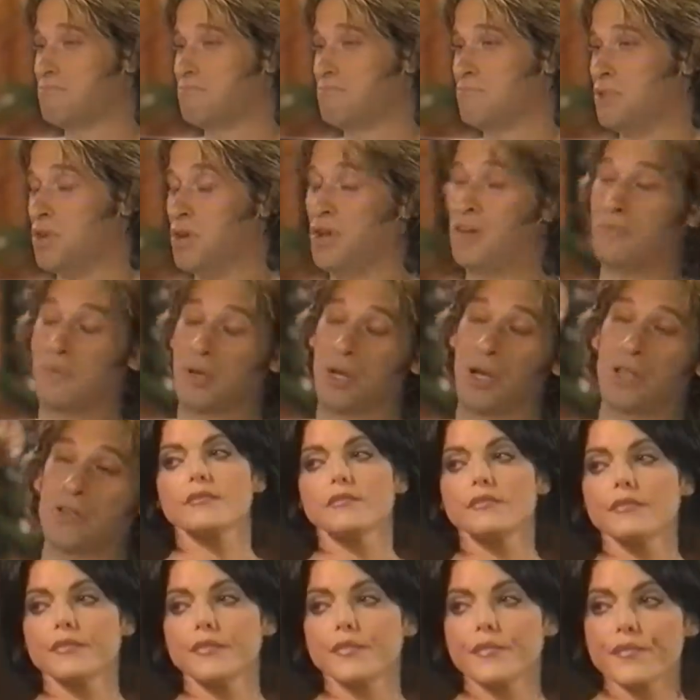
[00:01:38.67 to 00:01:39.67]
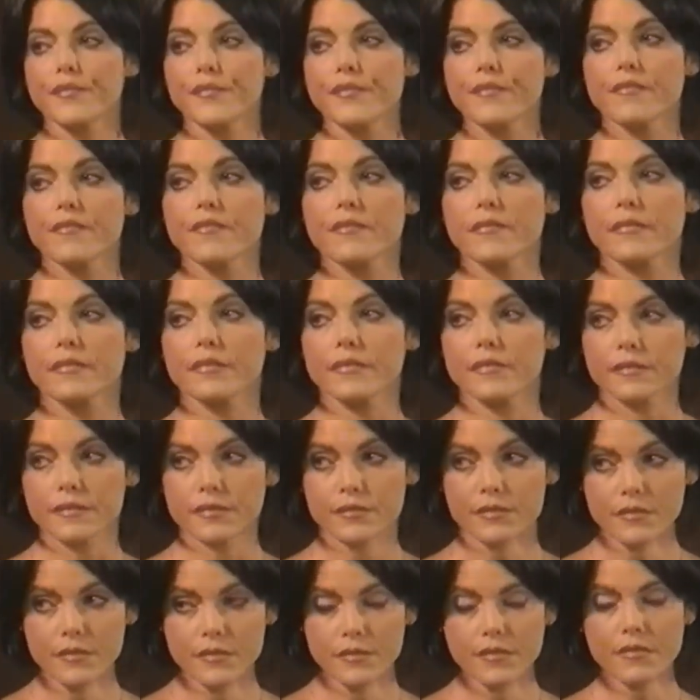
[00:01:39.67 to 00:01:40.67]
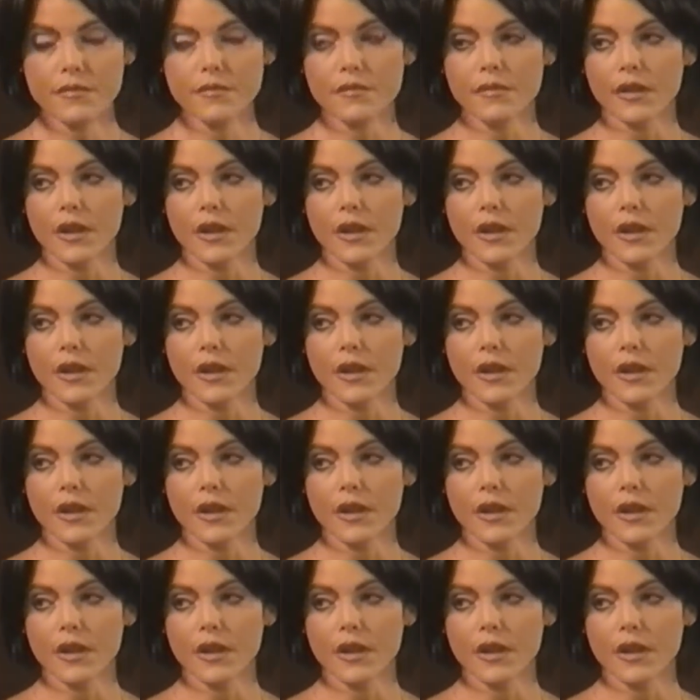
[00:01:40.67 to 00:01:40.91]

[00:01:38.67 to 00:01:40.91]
You give him another small fortune, and